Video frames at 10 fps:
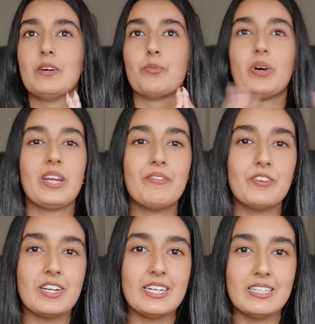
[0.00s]

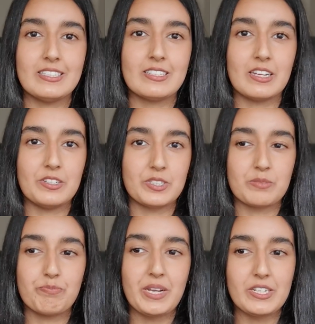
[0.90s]
Whatever it is,
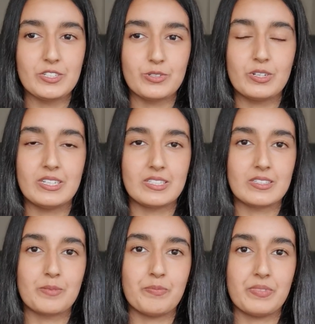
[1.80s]
just make sure it's
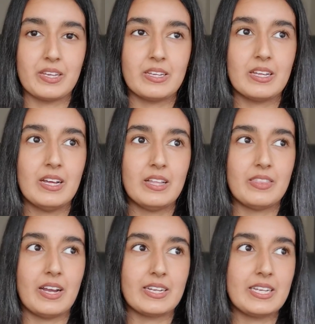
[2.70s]
something
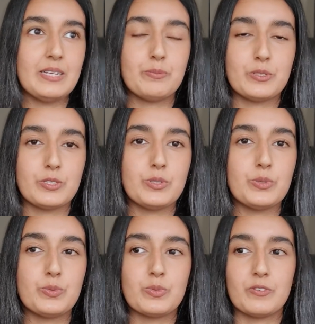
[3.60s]
that keeps
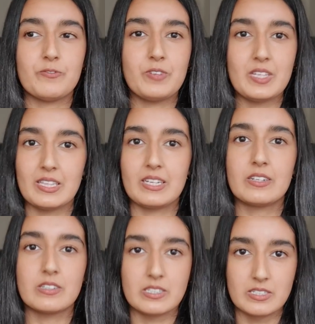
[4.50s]
you feeling
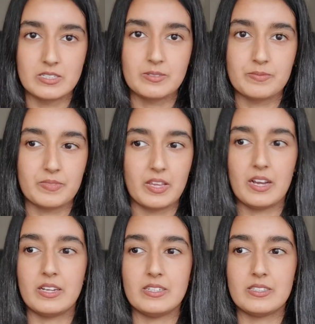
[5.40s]
good
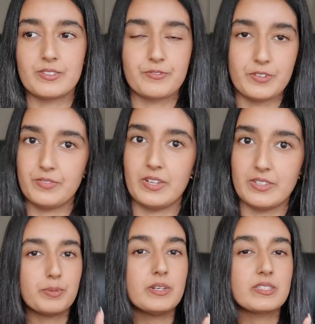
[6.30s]
and
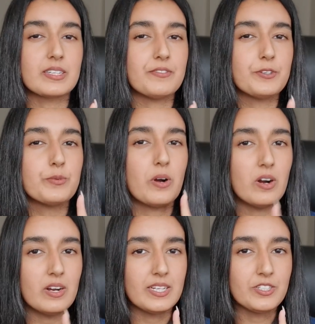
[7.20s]
fulfilled. But if you
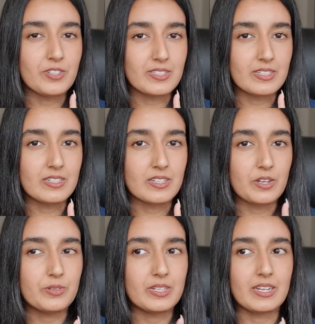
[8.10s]
are interested in
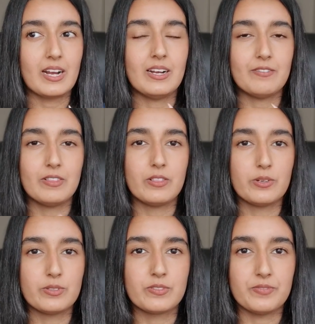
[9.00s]
coding, I have
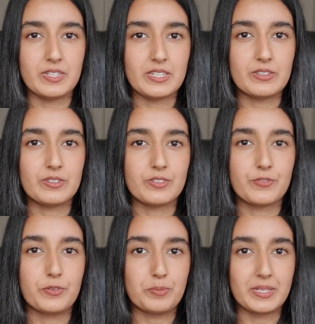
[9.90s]
loads of videos
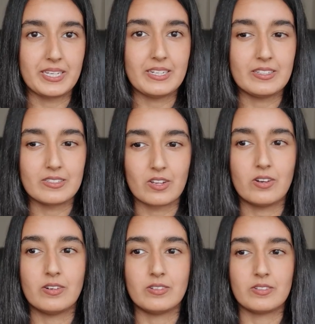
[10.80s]
for beginners
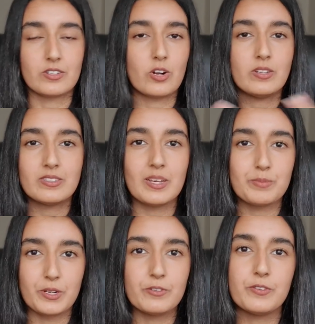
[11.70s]
on
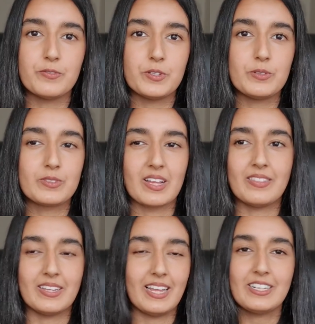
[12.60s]
concept overviews,
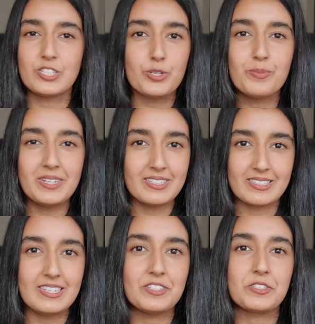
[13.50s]
and they're like two minutes
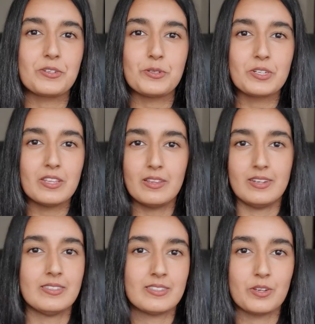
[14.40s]
each, so you can
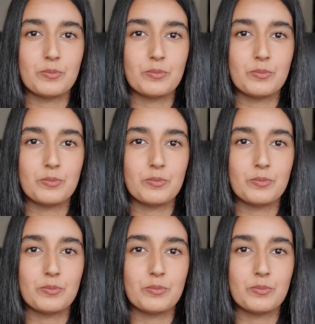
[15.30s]
learn so